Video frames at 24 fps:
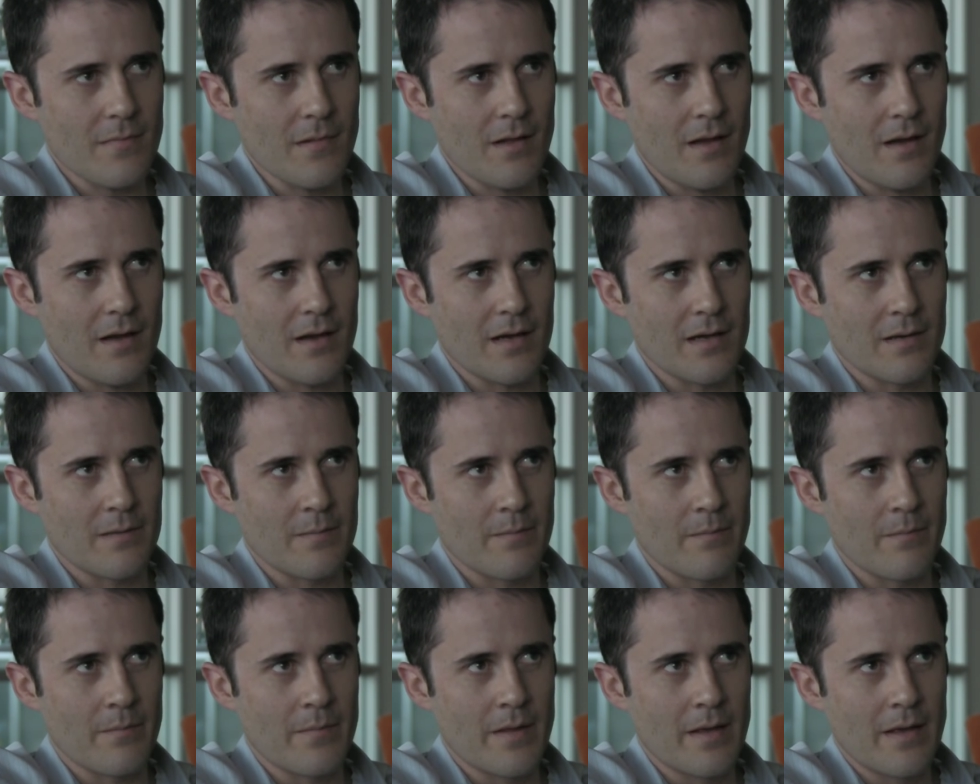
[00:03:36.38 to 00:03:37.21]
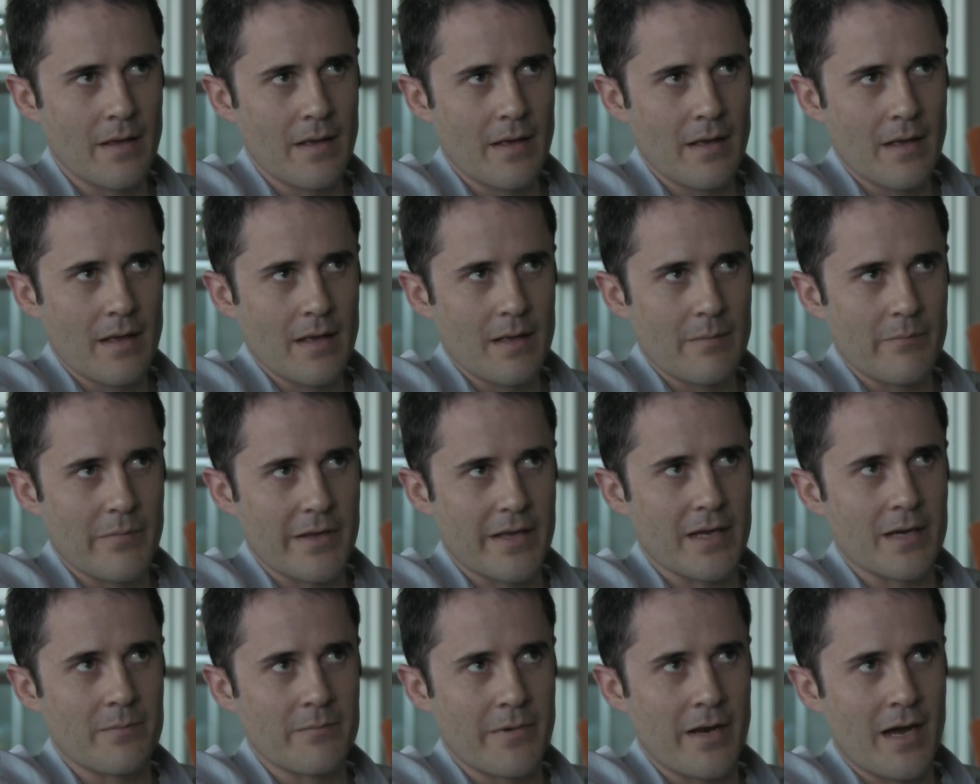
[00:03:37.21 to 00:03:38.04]
um,
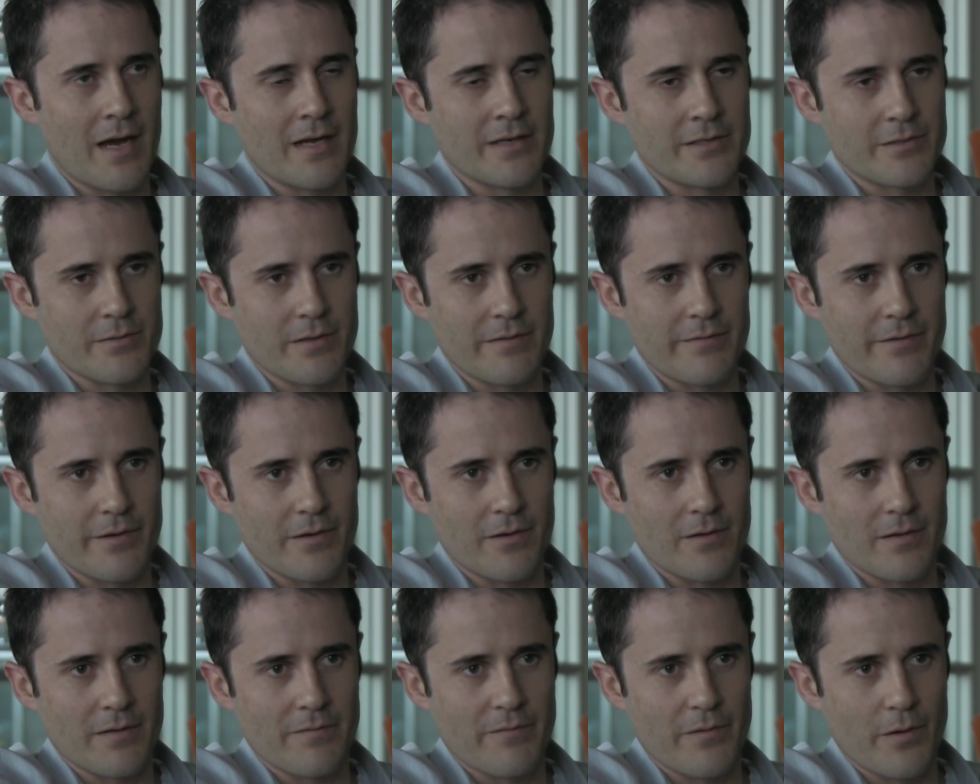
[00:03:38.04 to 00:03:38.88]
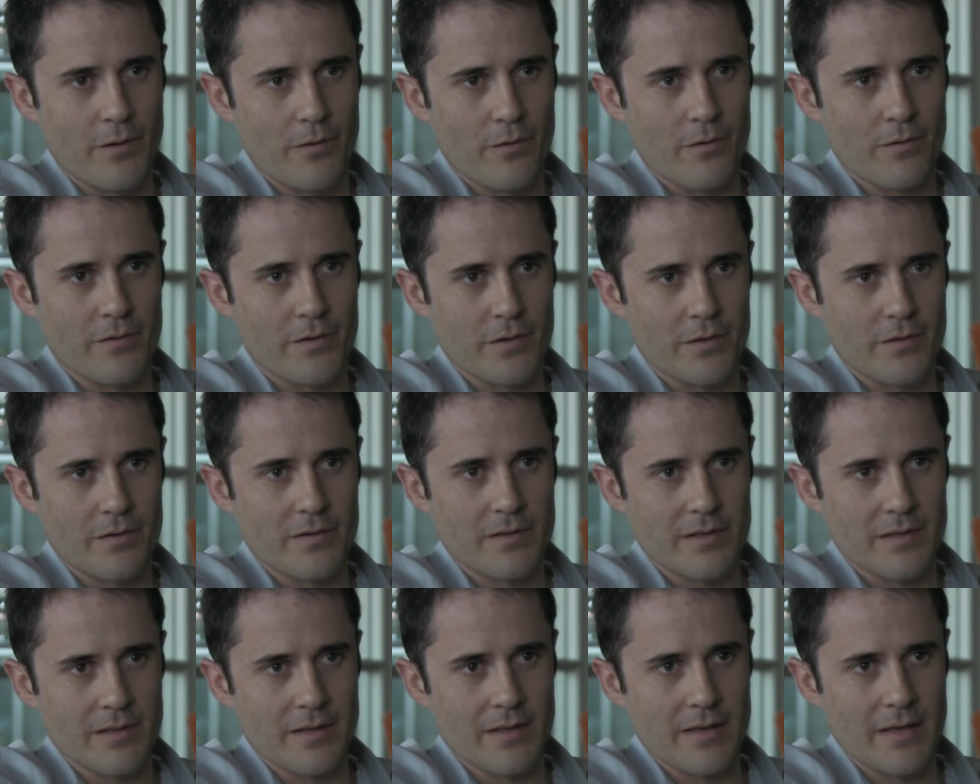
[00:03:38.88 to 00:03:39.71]
become non trivial if, you're,
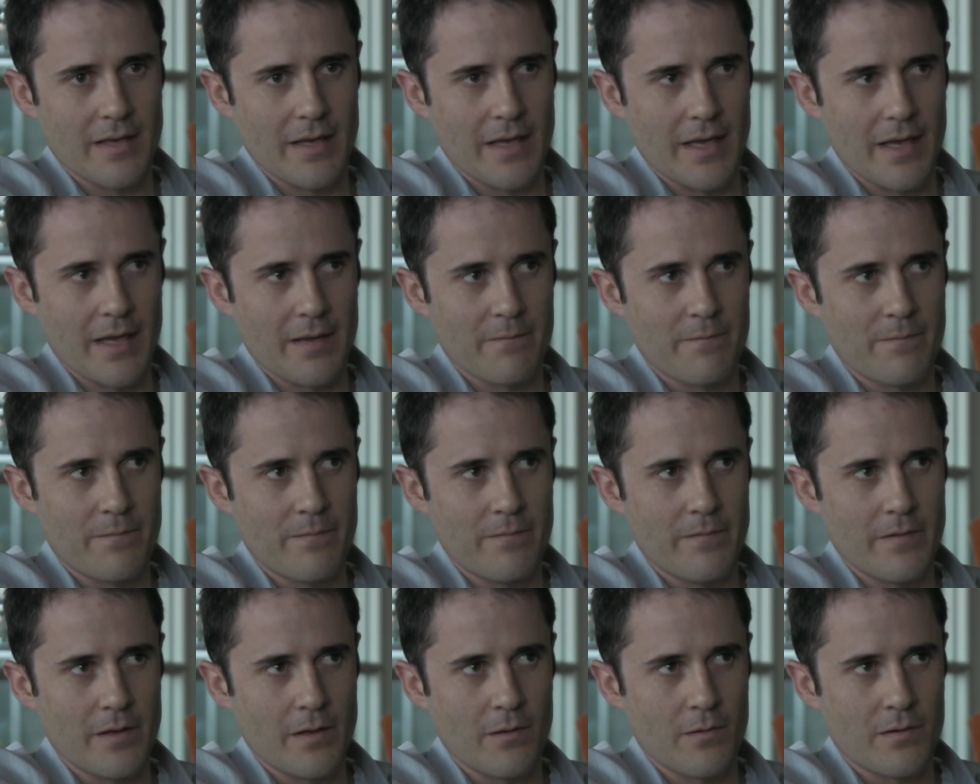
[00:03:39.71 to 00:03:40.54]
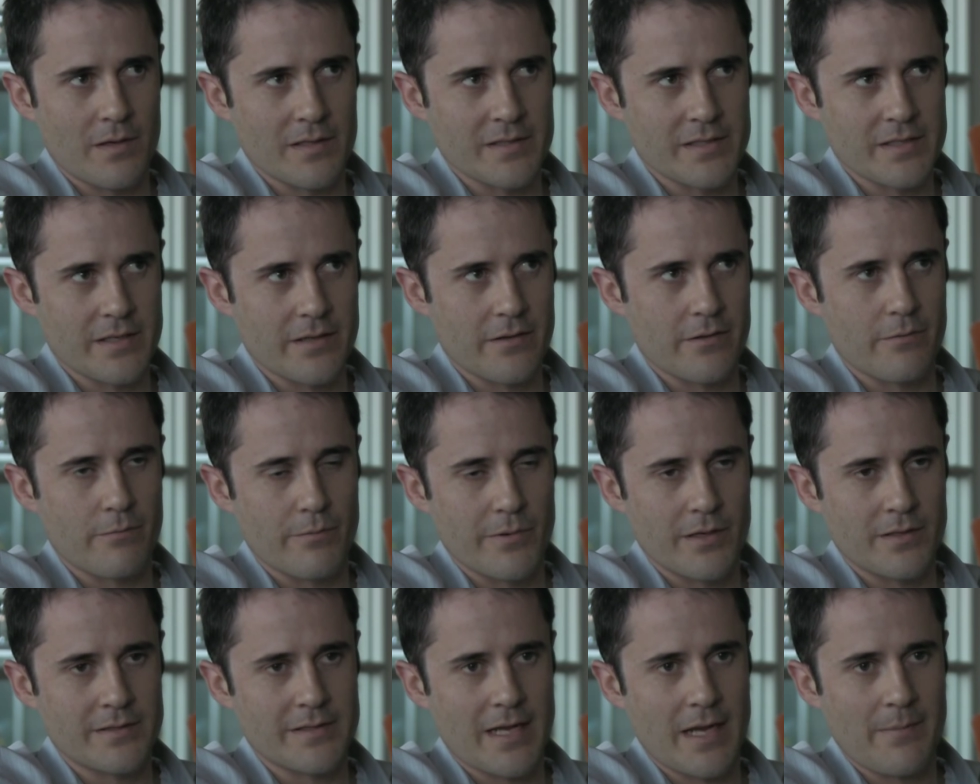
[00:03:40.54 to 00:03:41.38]
if you consider the
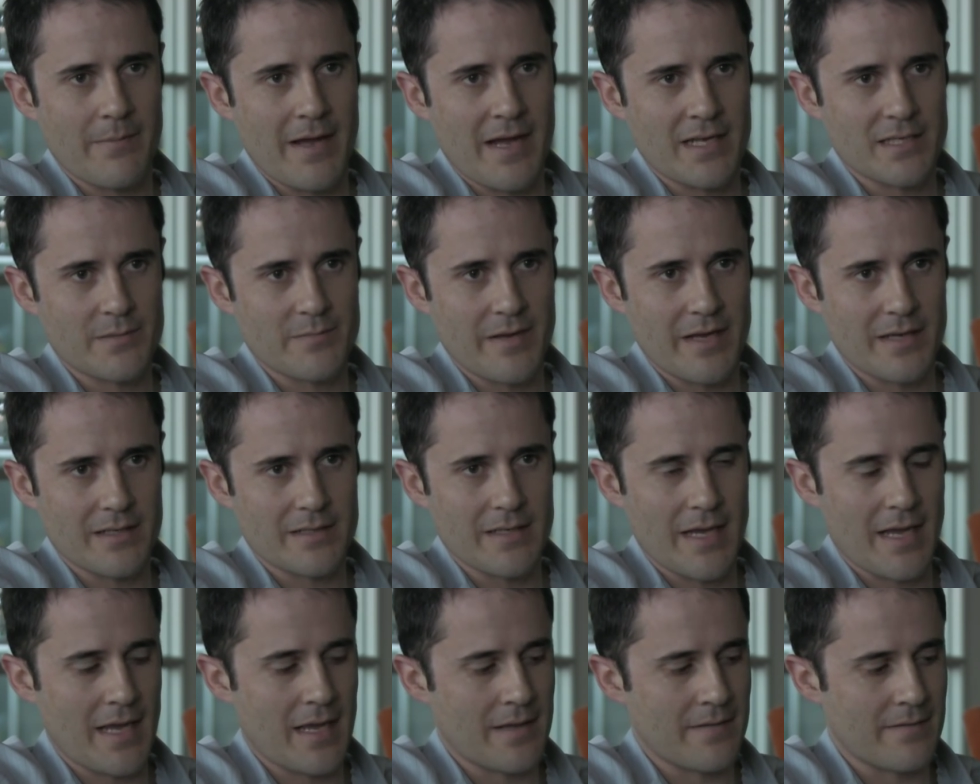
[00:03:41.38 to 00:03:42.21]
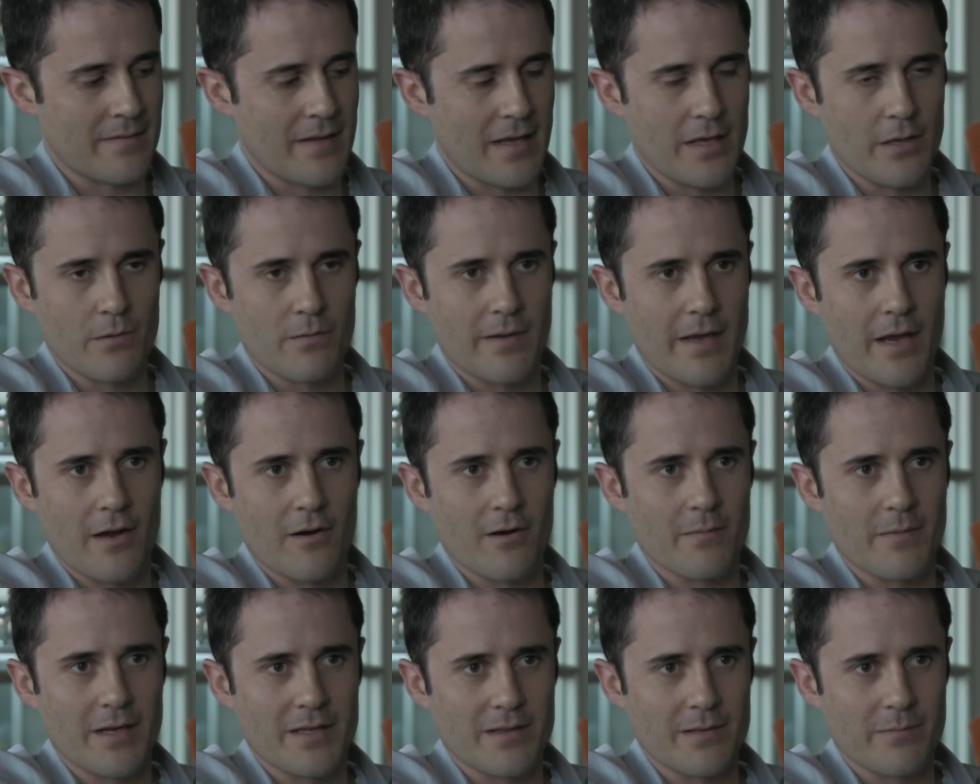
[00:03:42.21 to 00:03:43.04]
real time aspect and that you care
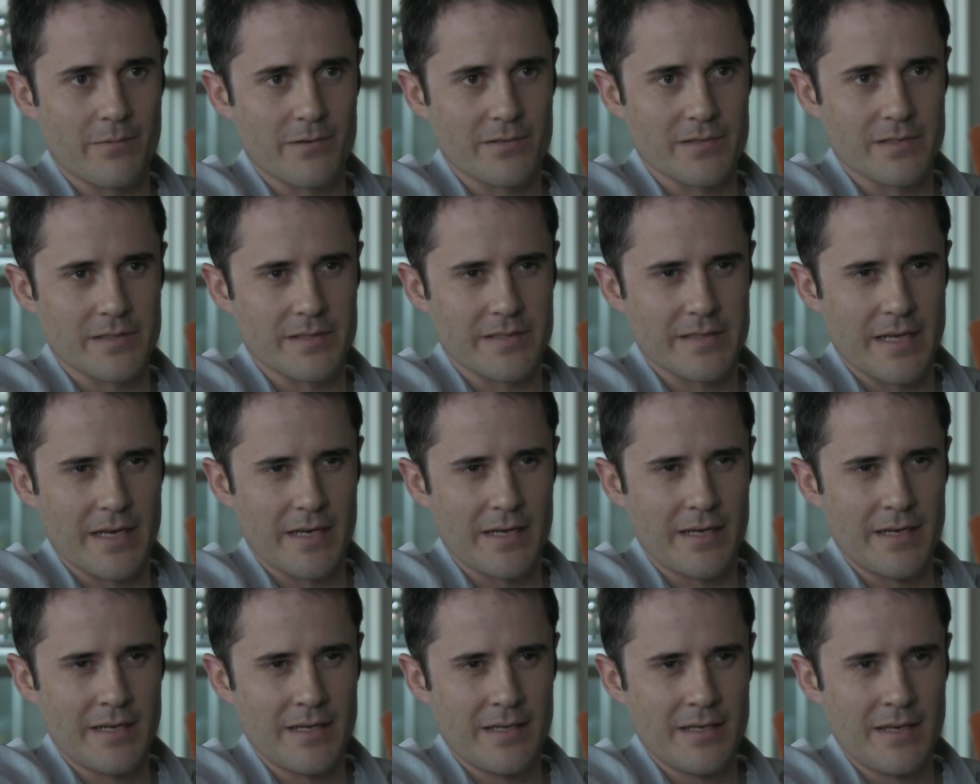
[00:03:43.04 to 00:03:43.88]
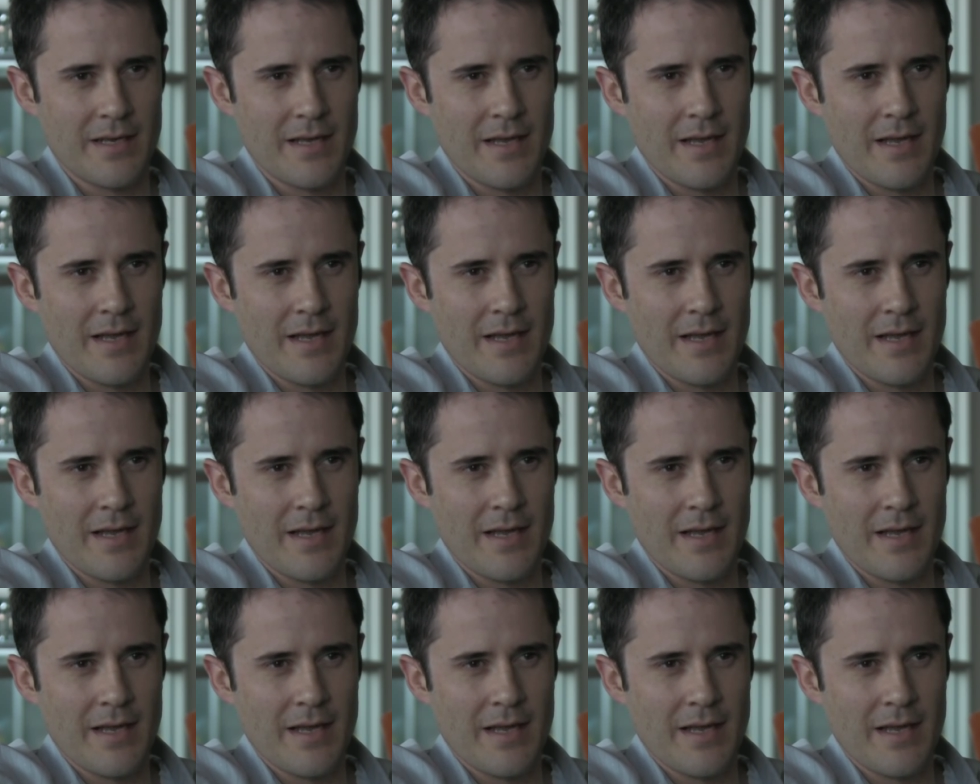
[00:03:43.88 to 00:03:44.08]
about the person sending it.